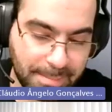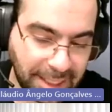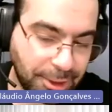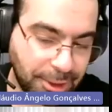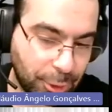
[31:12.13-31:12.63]

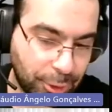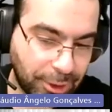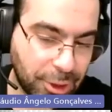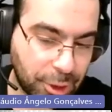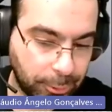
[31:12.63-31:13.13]
making sure
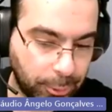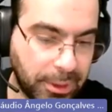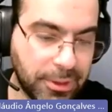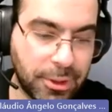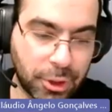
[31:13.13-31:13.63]
the digital
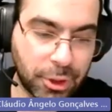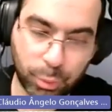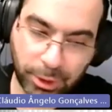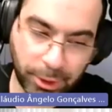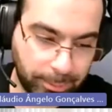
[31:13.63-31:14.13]
twin
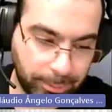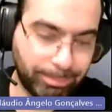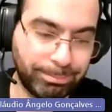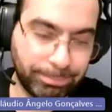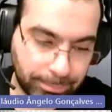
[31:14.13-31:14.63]
decisions will not
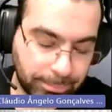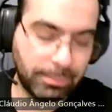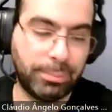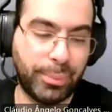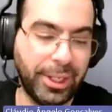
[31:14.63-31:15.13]

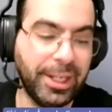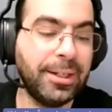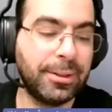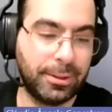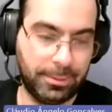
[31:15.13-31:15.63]

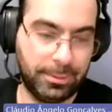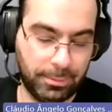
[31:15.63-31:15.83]
break